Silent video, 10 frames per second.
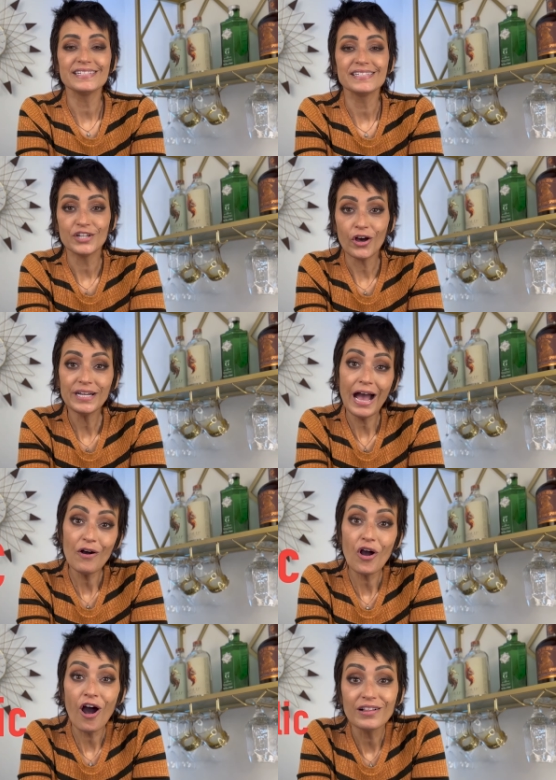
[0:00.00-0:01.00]
Is
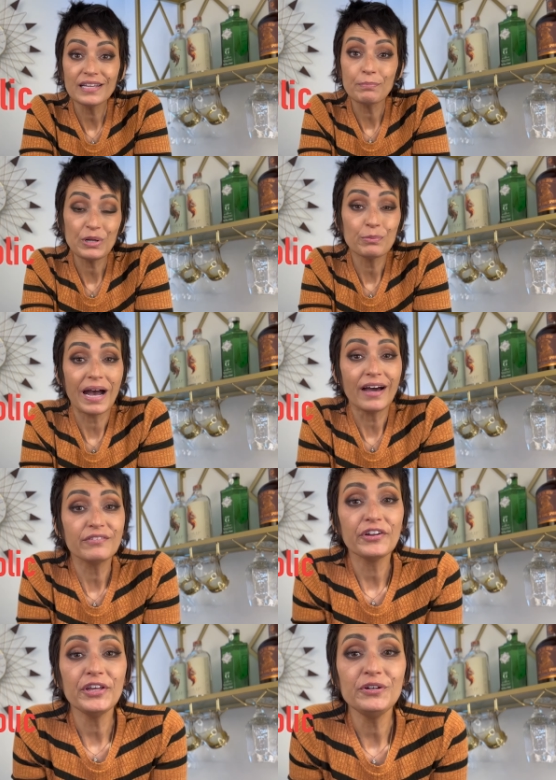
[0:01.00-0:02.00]
non-alcoholic beer bad
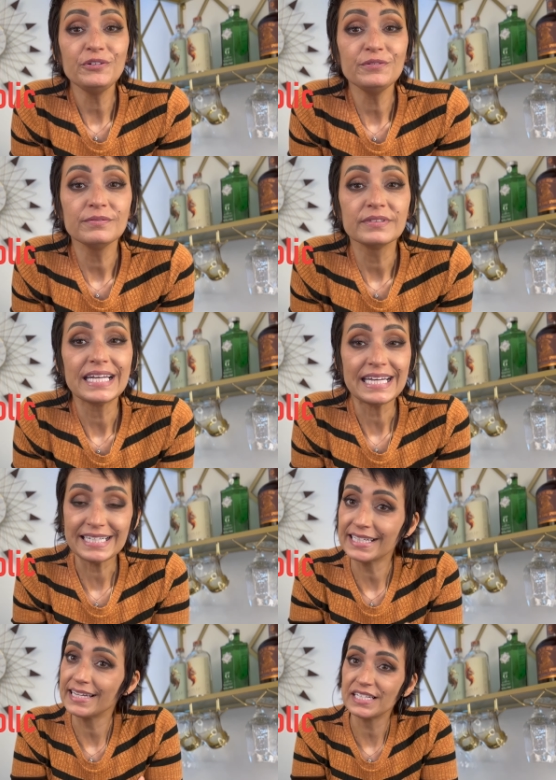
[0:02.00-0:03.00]
for you? In
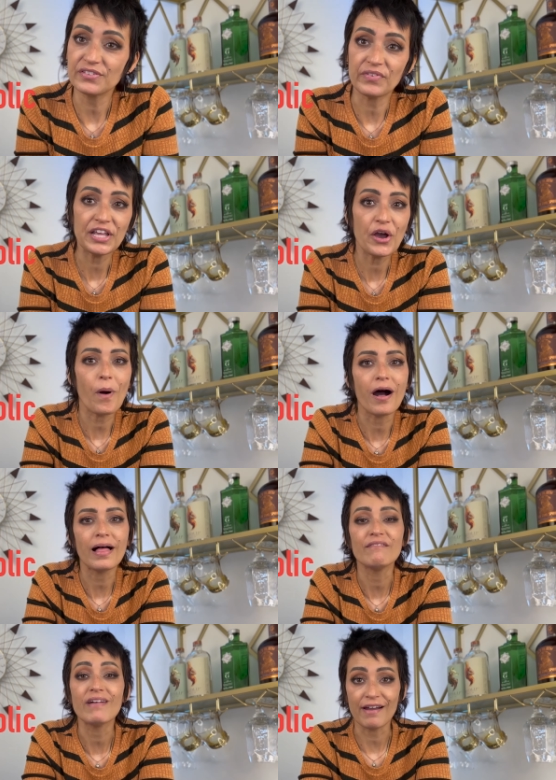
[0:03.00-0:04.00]
today's video, I'll
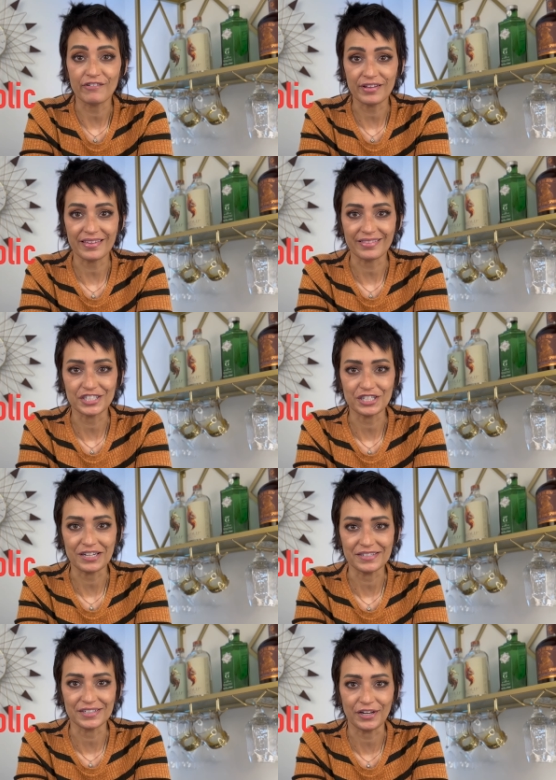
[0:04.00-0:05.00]
have everything that you
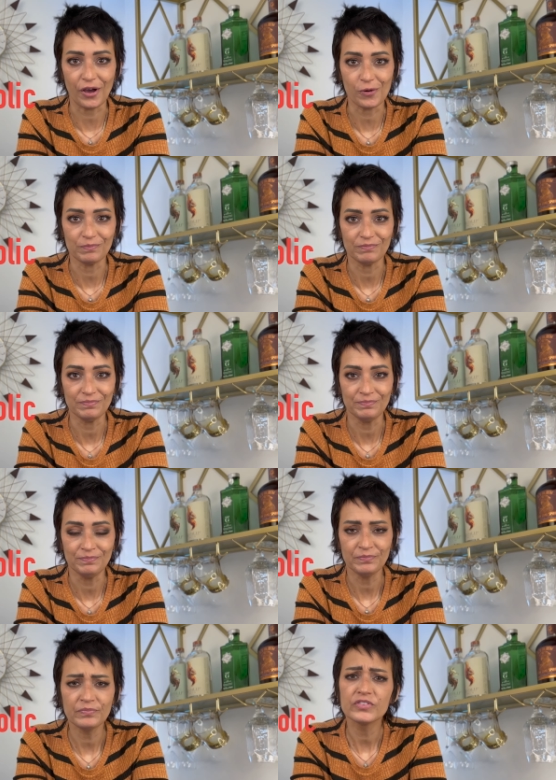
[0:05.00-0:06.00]
need to know.
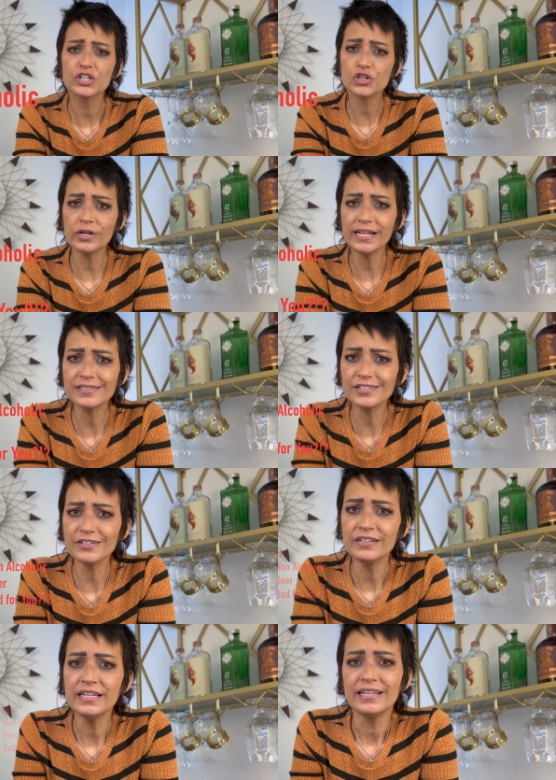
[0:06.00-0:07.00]
The short answer
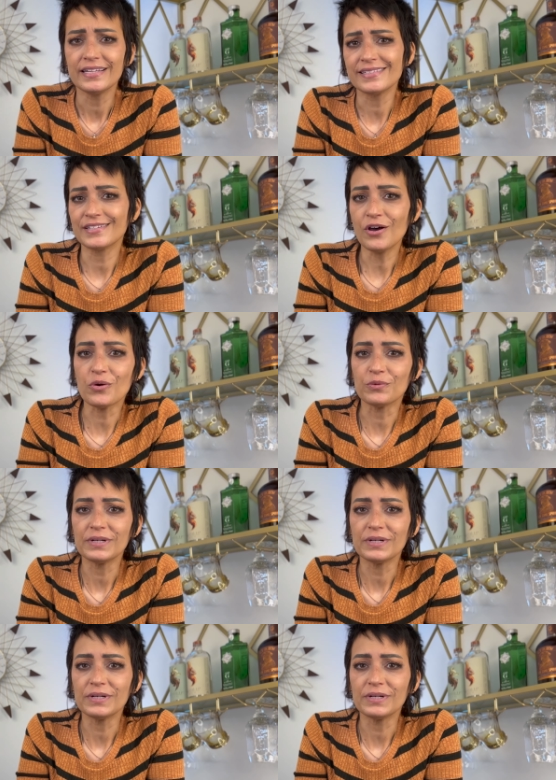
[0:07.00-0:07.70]
is no.